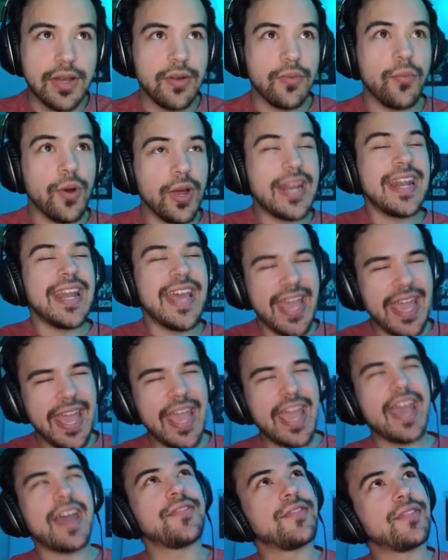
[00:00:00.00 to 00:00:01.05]

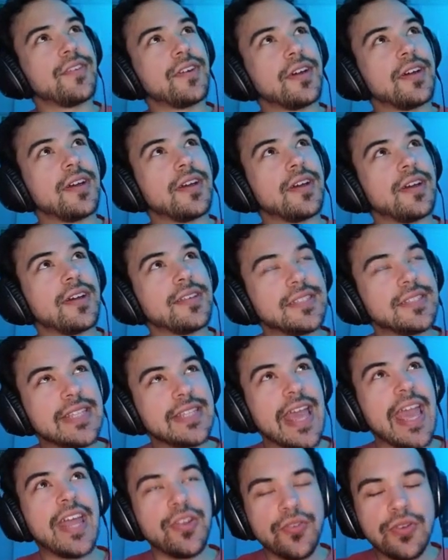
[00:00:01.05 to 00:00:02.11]
1.5
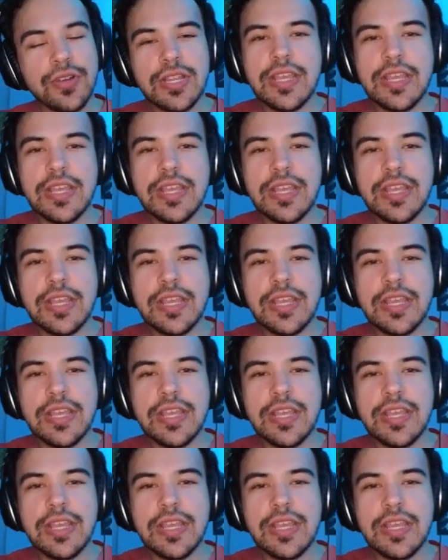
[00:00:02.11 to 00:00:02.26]
standard